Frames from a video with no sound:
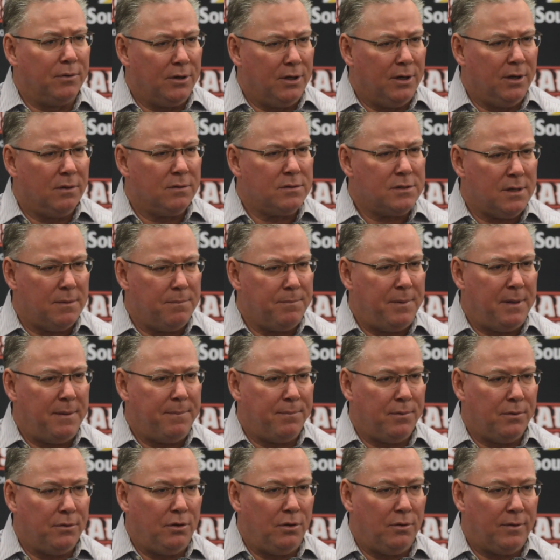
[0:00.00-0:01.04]
You know, some
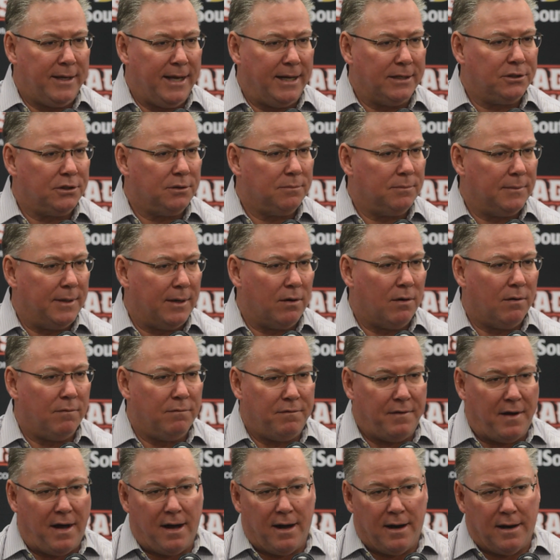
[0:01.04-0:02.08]
people you catch them, they're on
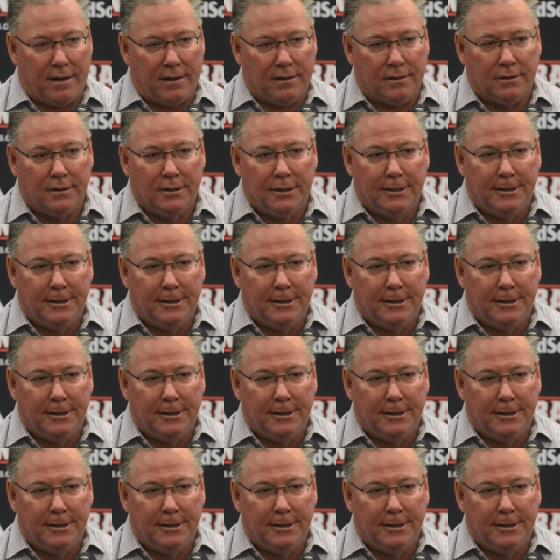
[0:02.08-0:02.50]
fire.